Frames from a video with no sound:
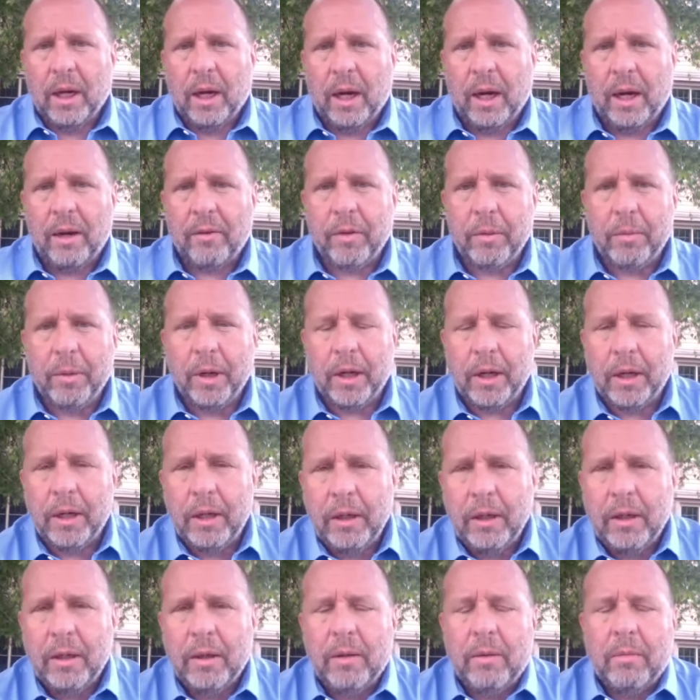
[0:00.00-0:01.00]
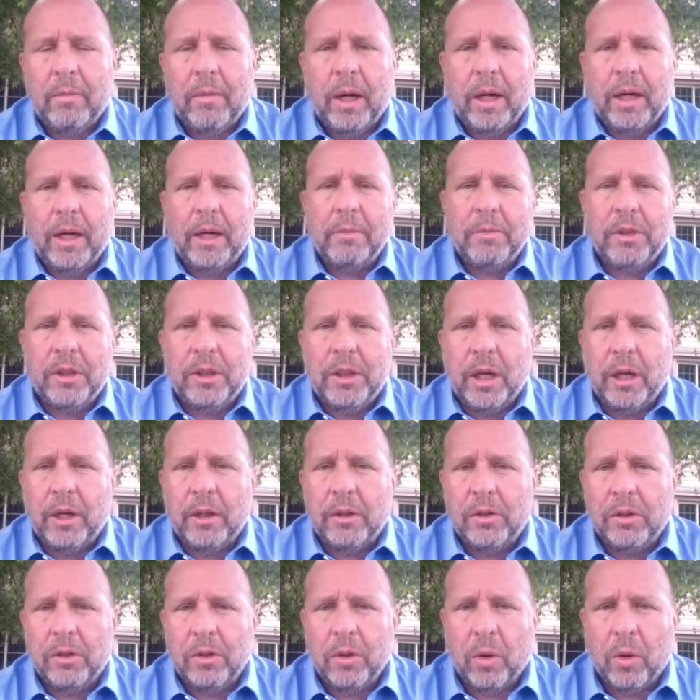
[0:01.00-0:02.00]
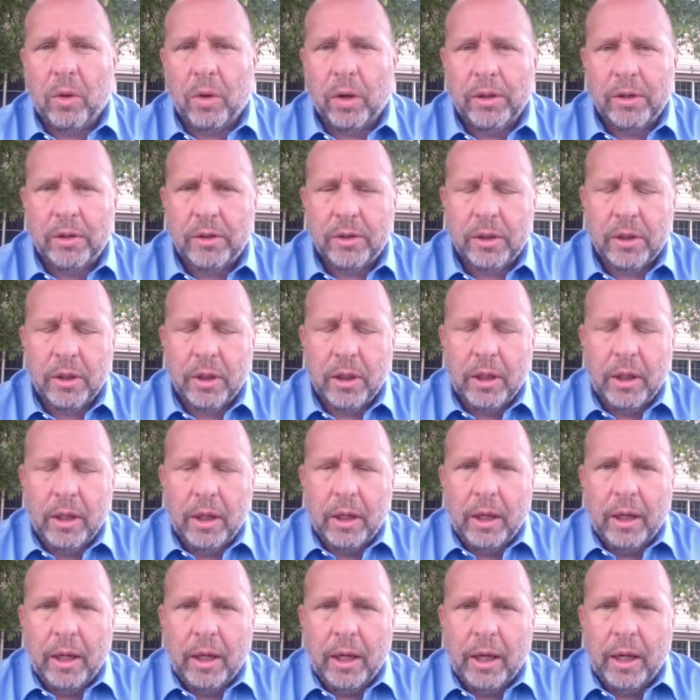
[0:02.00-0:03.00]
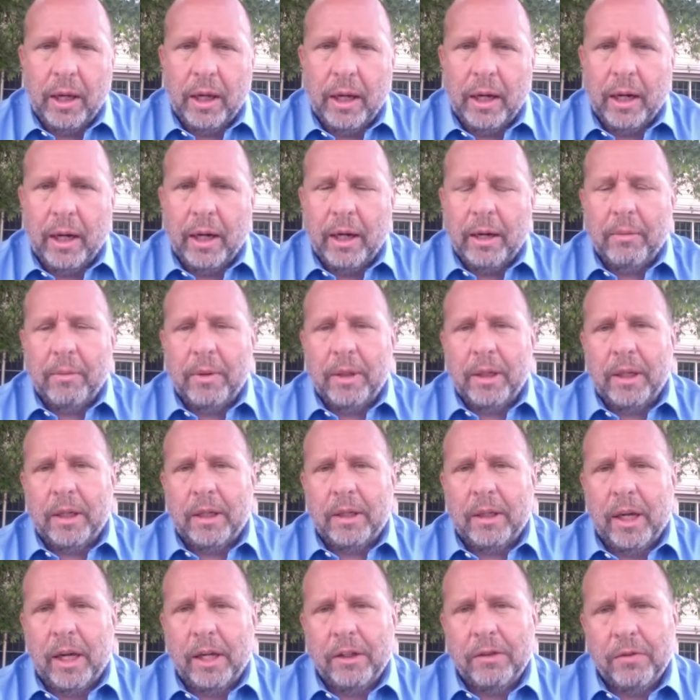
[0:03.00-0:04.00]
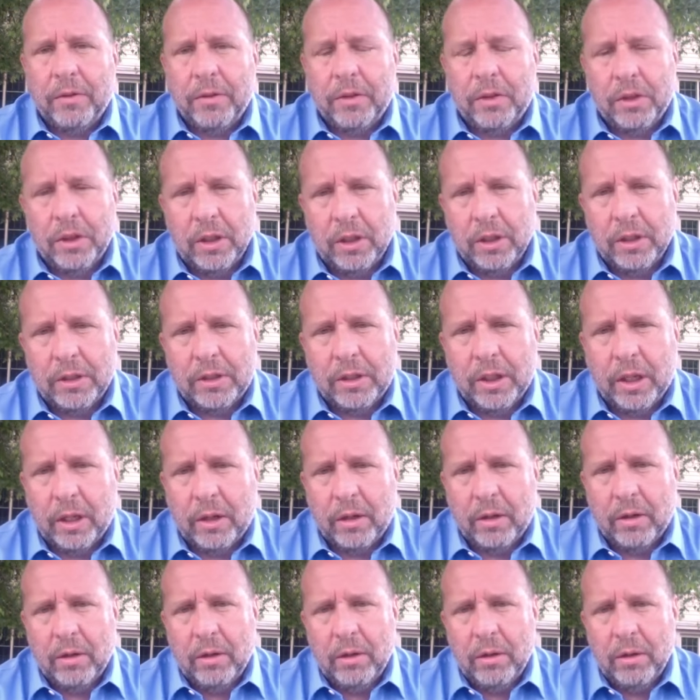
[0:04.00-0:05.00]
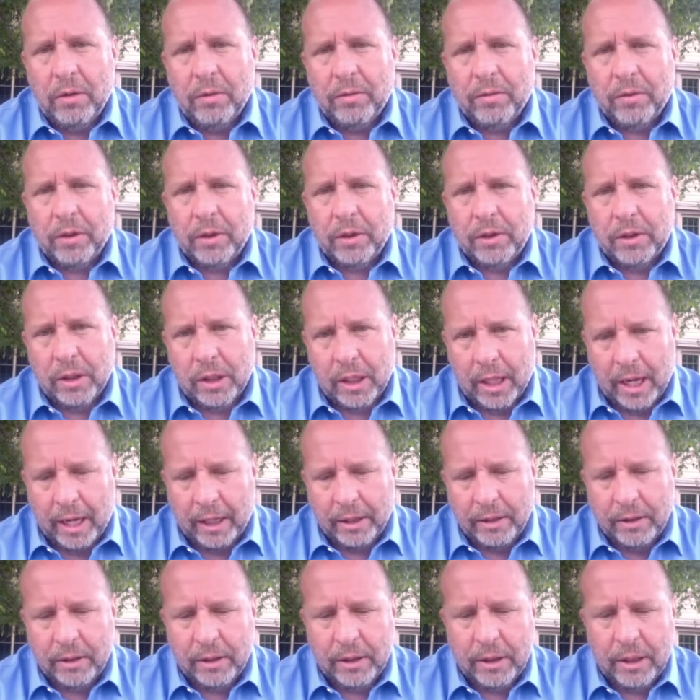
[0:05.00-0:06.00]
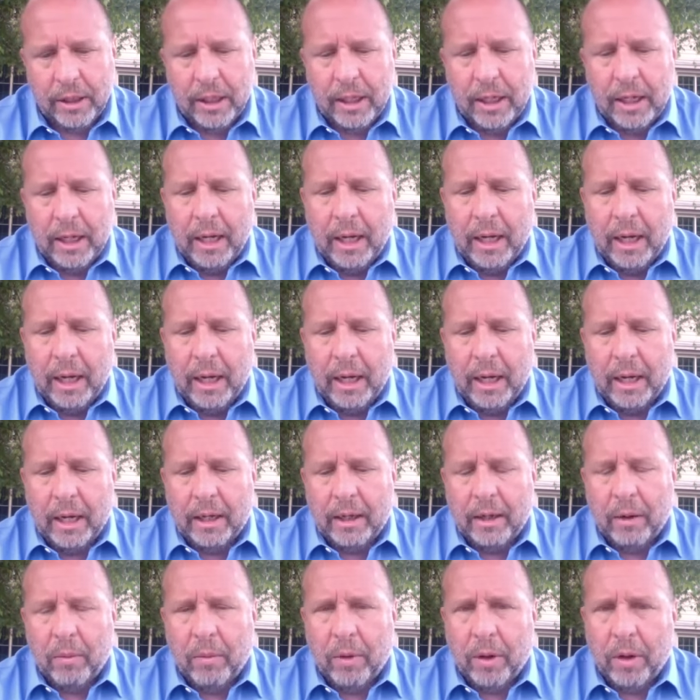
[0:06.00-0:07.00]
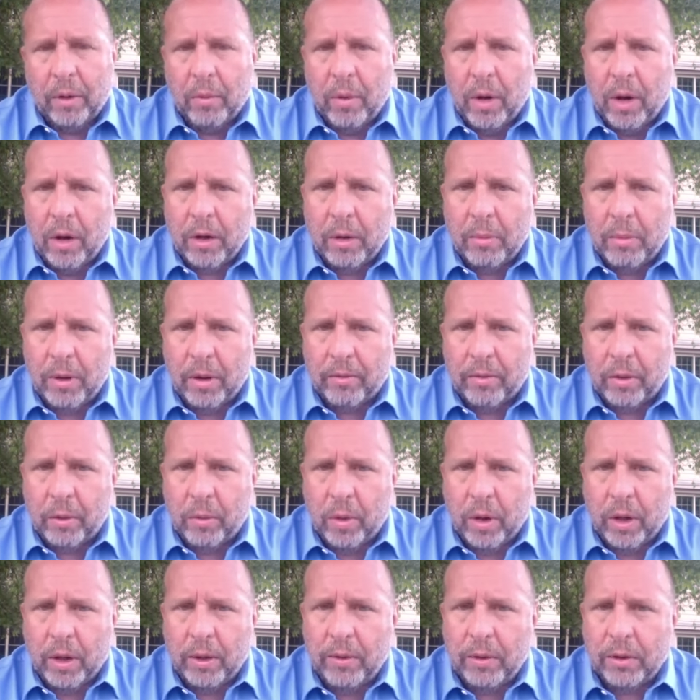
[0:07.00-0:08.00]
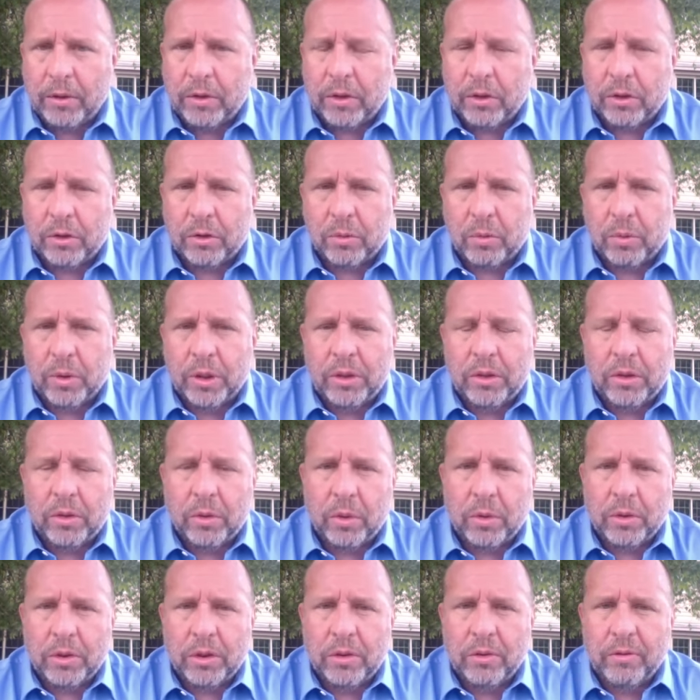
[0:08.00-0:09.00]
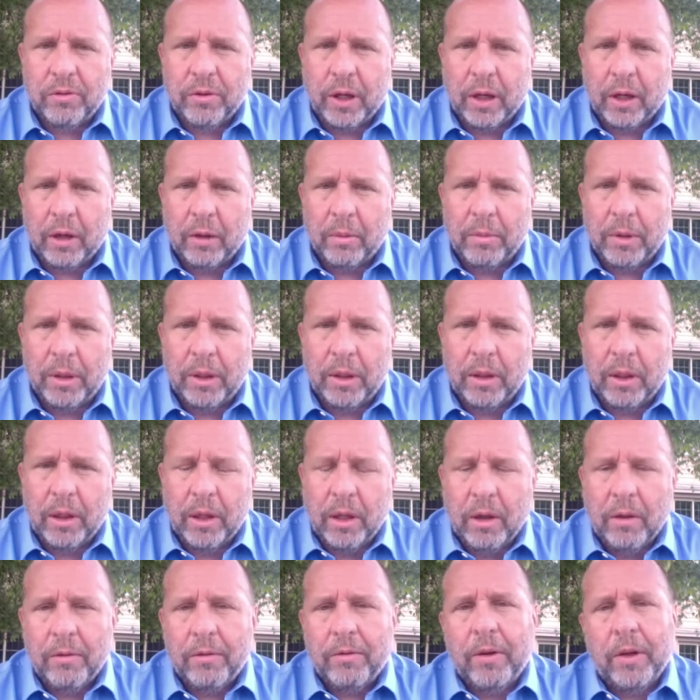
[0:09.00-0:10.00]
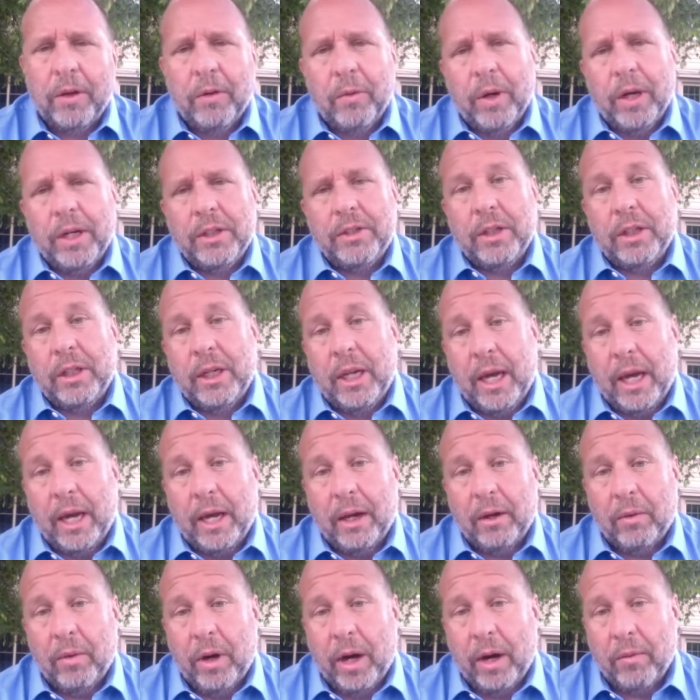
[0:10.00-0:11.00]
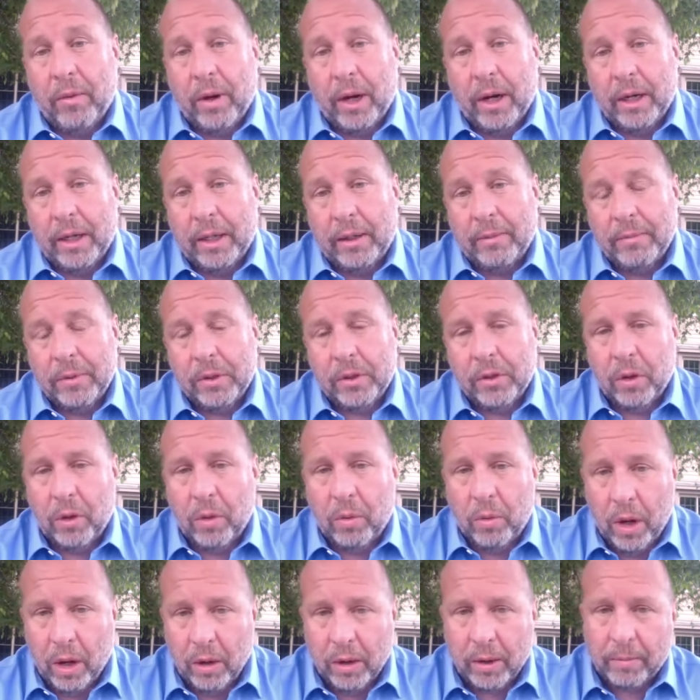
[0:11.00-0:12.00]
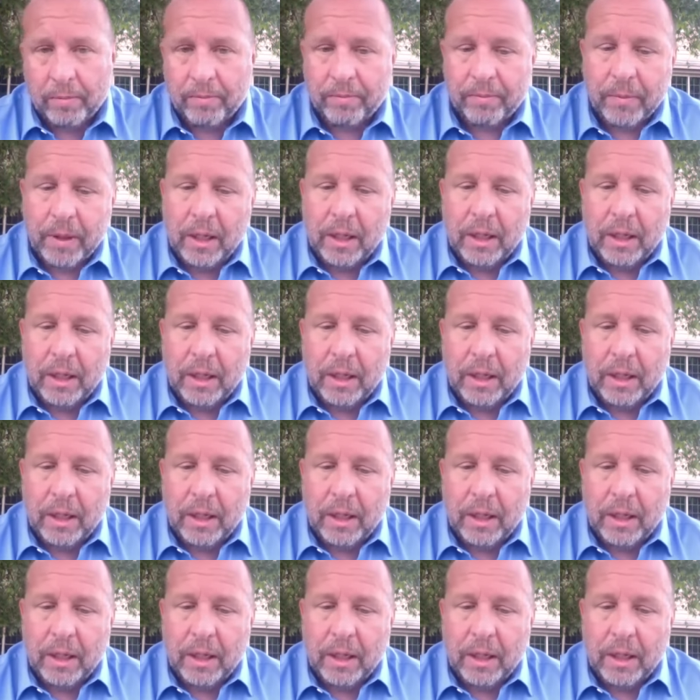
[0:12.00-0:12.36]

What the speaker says: Hi everybody, my name's Dennis Norris and I am the class facilitator for this class, and I want to welcome everyone. This is Resource Development, Fundraising, and Grant Writing. So welcome.